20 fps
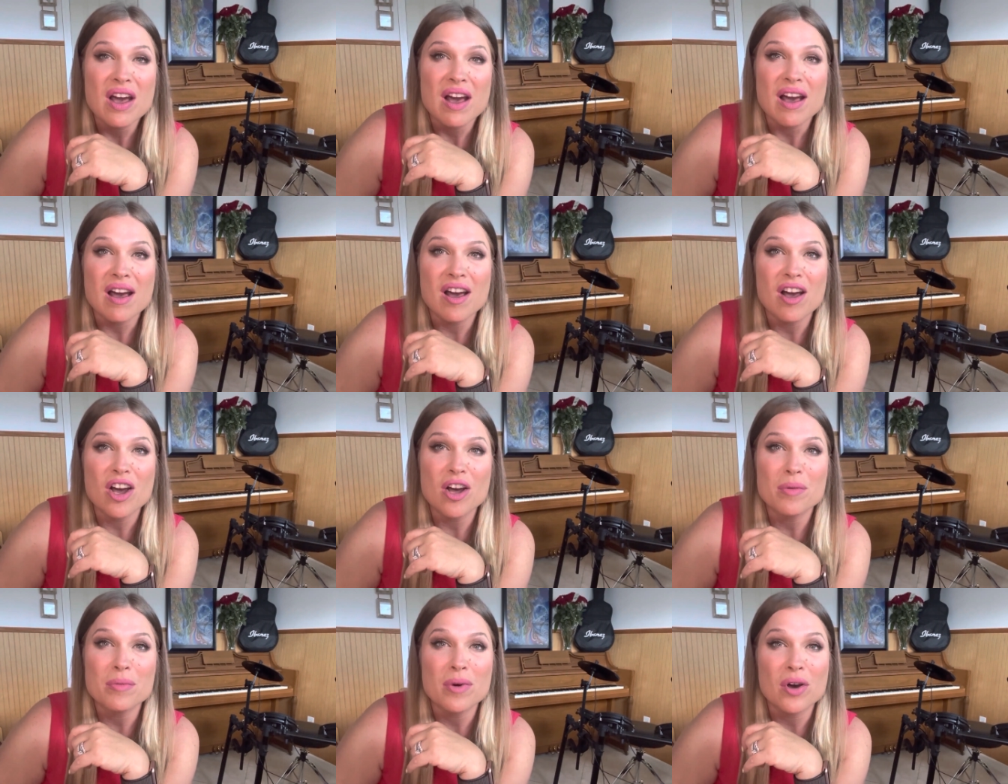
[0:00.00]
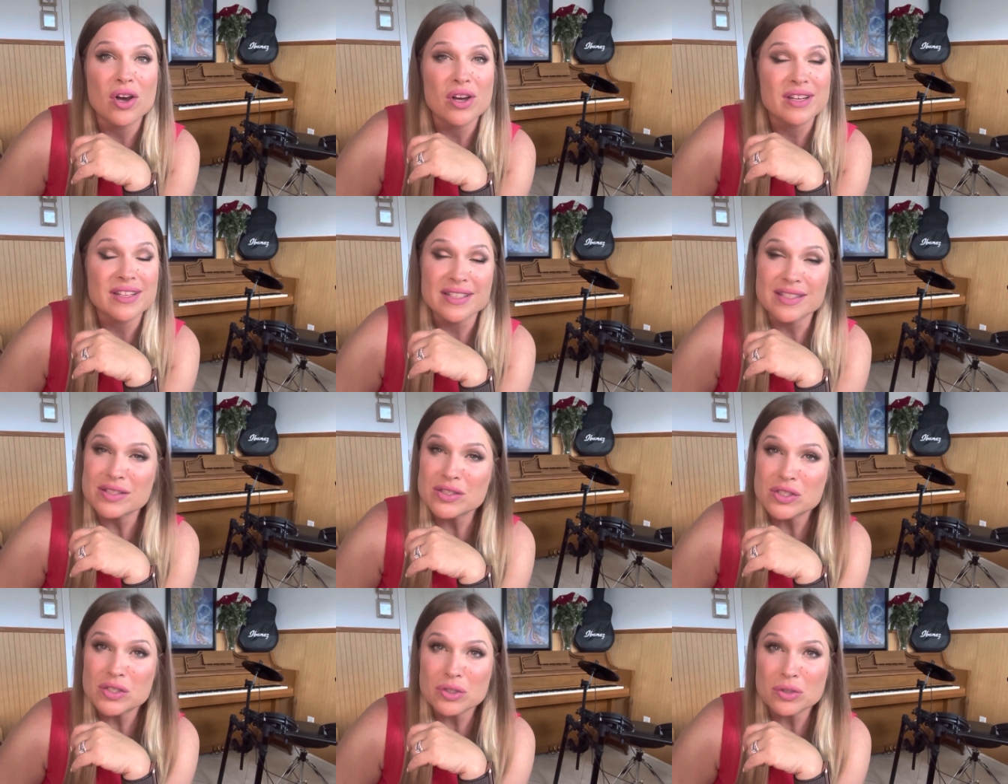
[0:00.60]
um, on
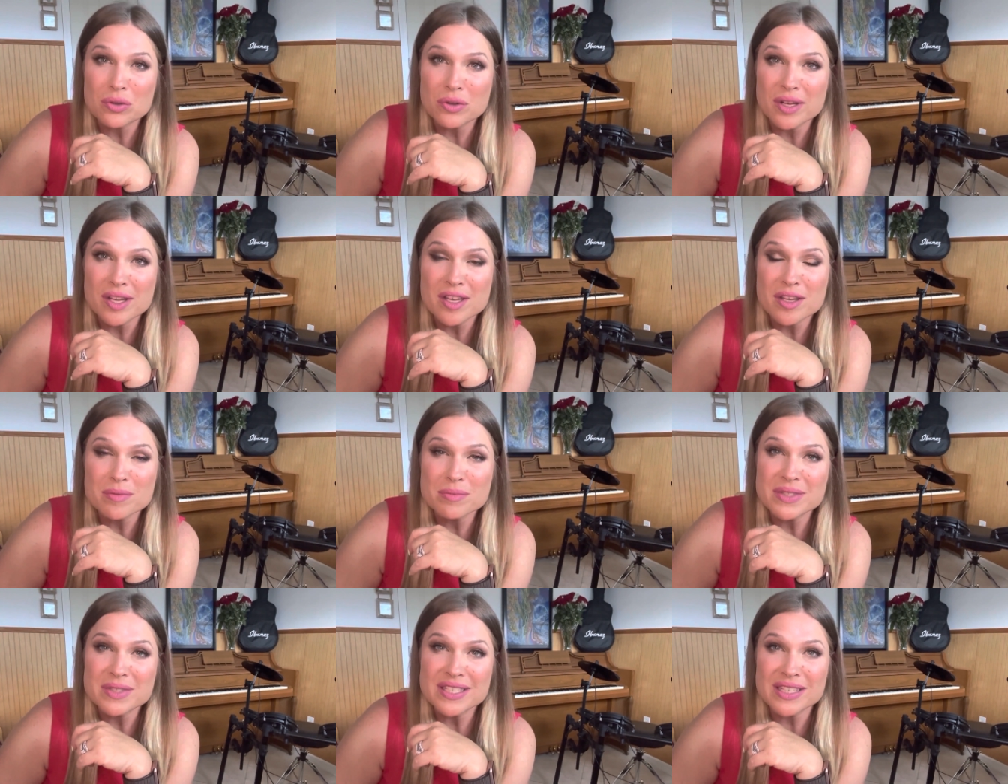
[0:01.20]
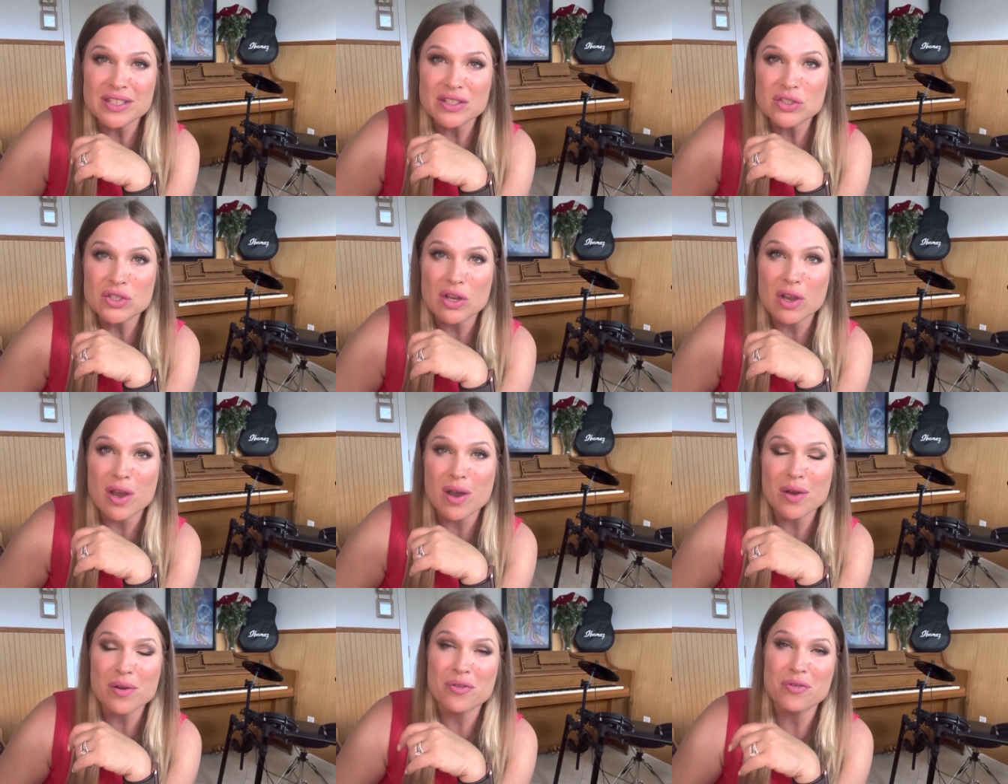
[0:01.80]
Instagram,
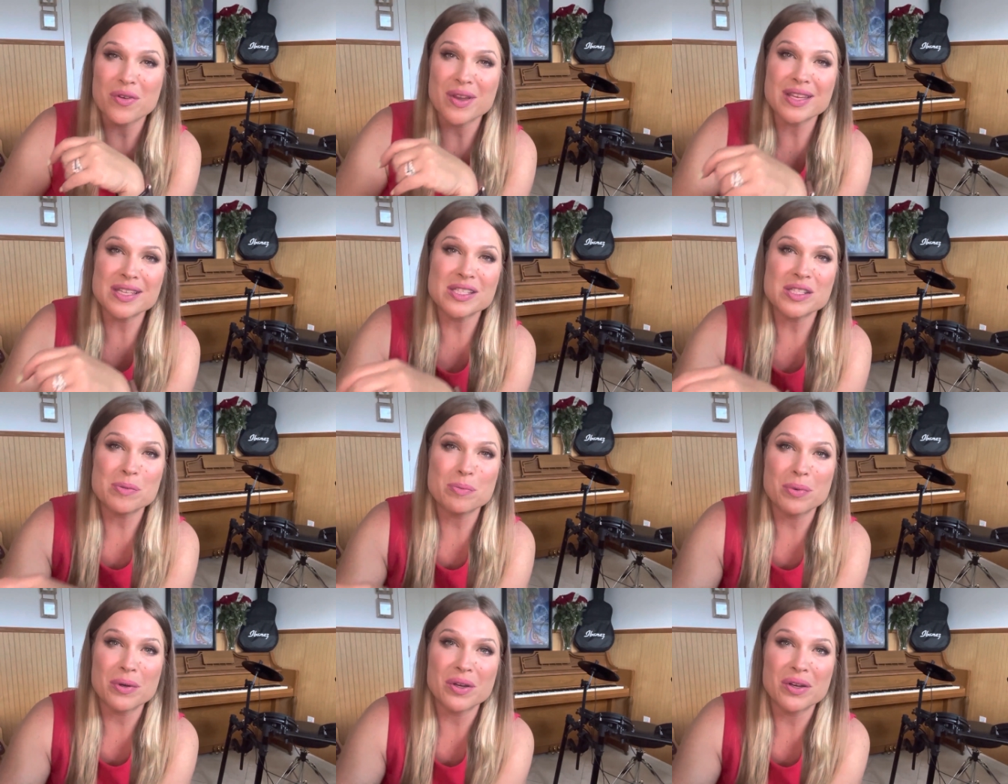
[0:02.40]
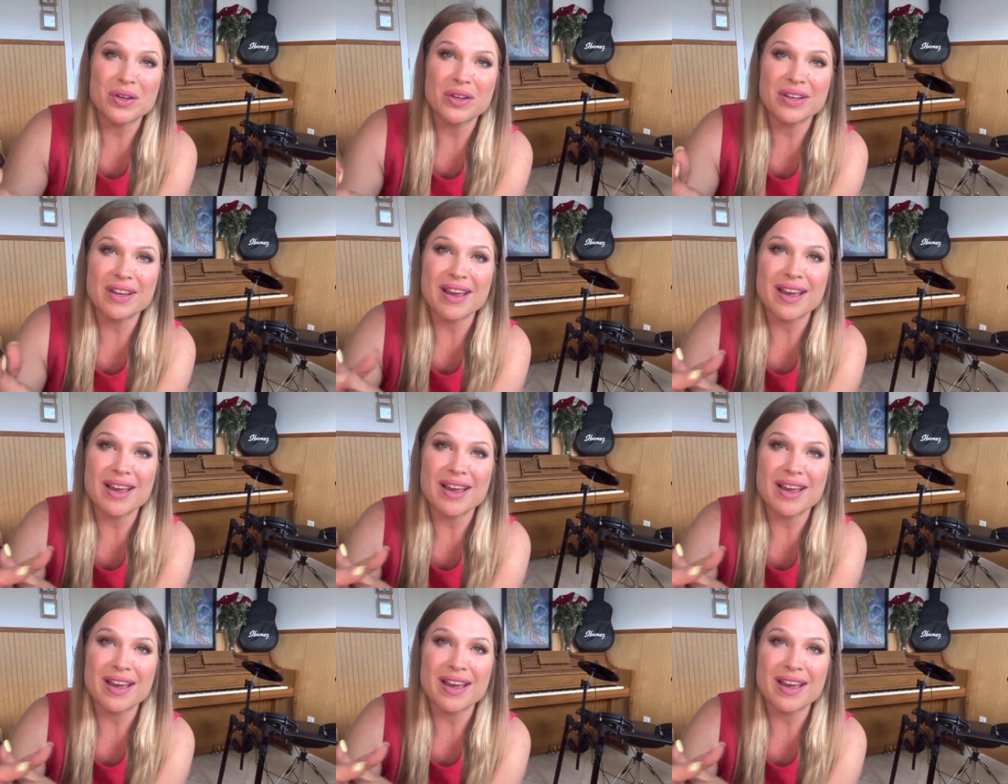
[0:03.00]
TikTok, Facebook.